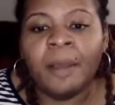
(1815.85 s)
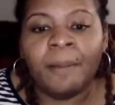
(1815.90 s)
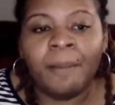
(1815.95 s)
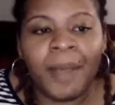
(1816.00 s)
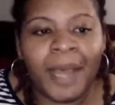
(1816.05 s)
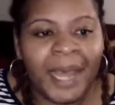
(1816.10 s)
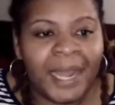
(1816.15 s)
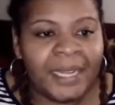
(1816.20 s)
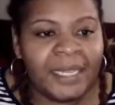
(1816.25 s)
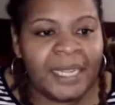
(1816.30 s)

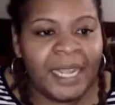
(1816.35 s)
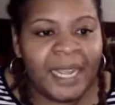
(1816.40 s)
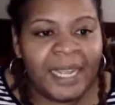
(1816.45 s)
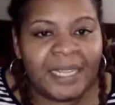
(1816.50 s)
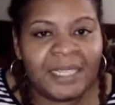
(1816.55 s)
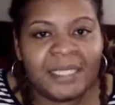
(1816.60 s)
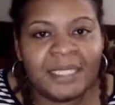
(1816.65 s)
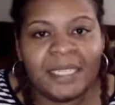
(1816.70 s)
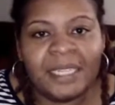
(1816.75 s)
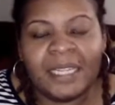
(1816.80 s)

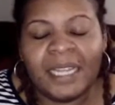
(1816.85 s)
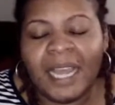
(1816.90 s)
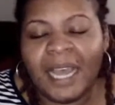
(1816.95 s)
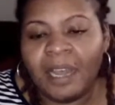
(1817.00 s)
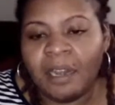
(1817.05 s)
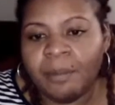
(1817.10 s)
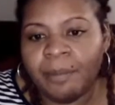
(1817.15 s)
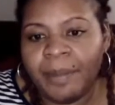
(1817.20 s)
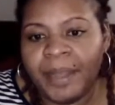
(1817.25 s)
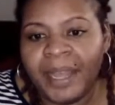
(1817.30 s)
podcasting,
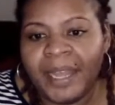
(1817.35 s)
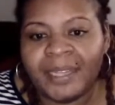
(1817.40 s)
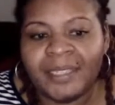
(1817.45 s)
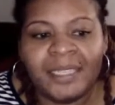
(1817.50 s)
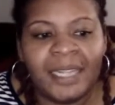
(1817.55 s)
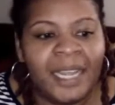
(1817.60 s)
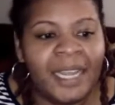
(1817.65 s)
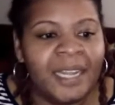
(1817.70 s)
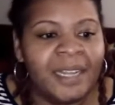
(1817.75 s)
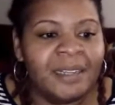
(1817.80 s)
how to
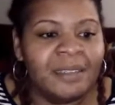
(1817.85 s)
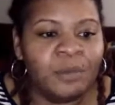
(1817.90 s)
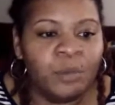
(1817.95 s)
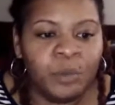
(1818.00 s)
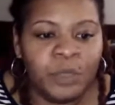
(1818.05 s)
podcast,